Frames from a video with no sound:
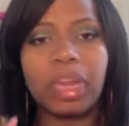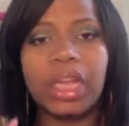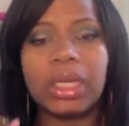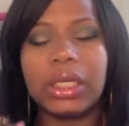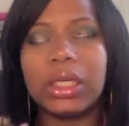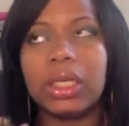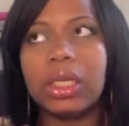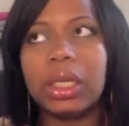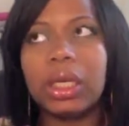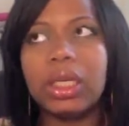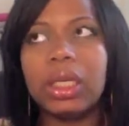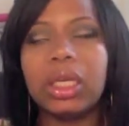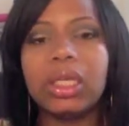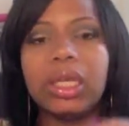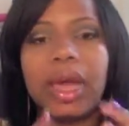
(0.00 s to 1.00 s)
just
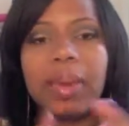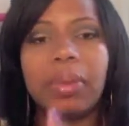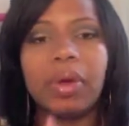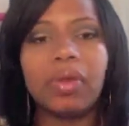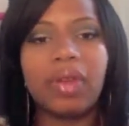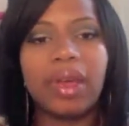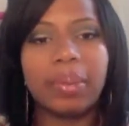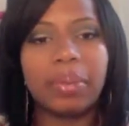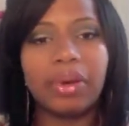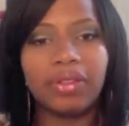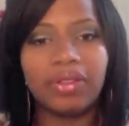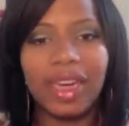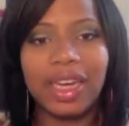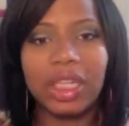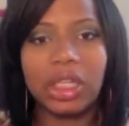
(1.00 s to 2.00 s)
any type of
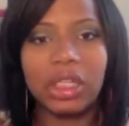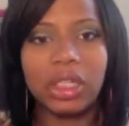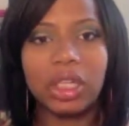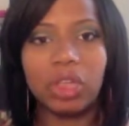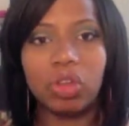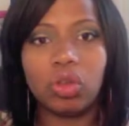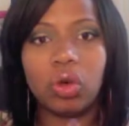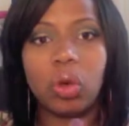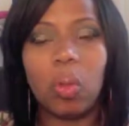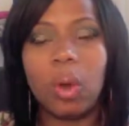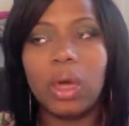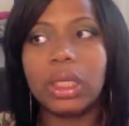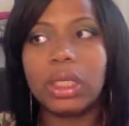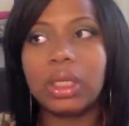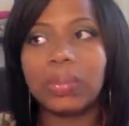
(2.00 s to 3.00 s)
imperfection that you don't
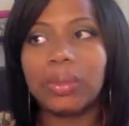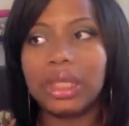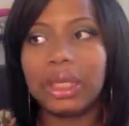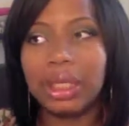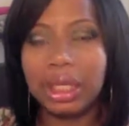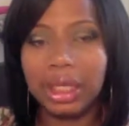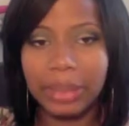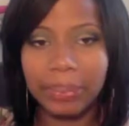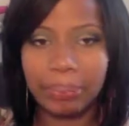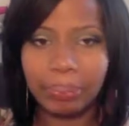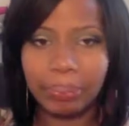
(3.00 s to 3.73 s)
want to be seen.